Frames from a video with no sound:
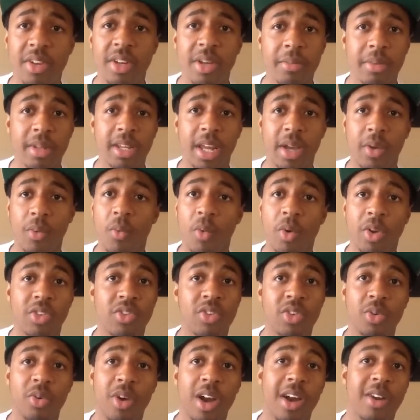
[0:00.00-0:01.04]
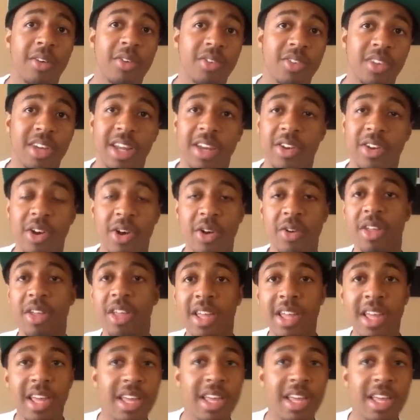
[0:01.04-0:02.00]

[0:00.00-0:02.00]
That'd be like 1-2 hours, and I know